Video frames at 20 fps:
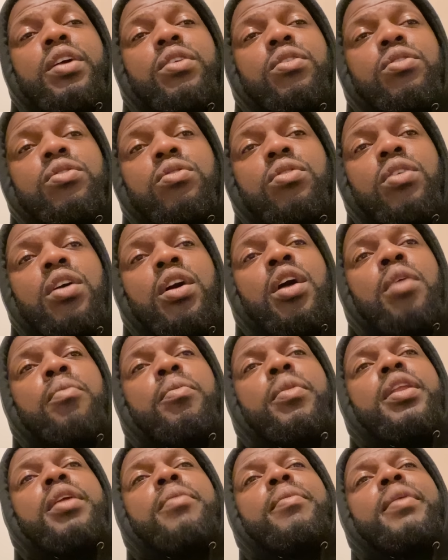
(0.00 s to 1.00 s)
I don't know,
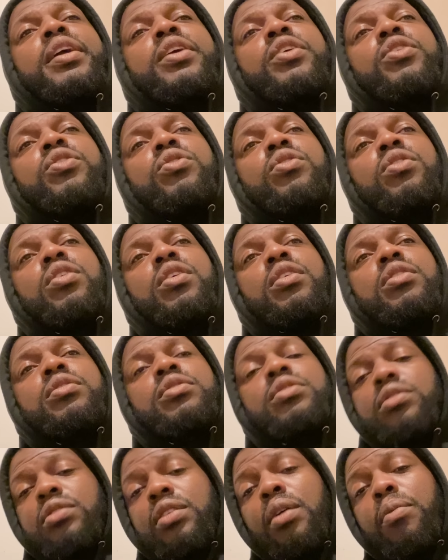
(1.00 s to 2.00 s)
but they make you uh,
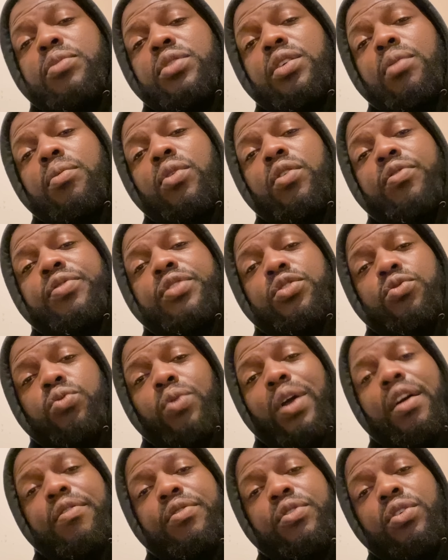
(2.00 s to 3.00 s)
some some officers
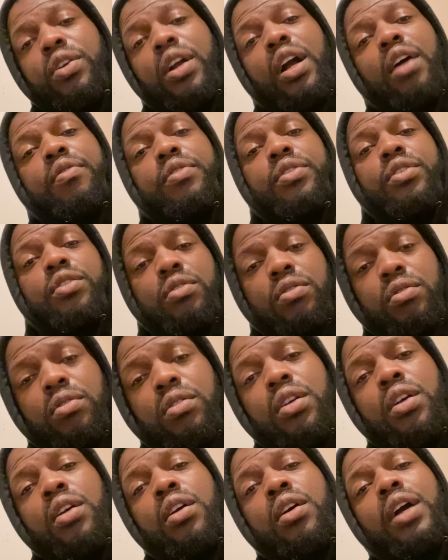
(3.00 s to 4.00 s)
will have you cover your
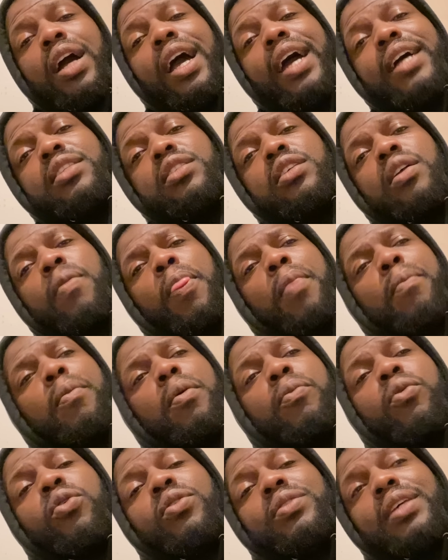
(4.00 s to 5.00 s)
hands, but
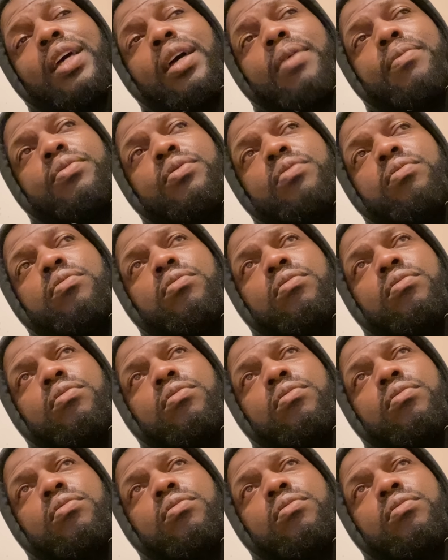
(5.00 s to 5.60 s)
more times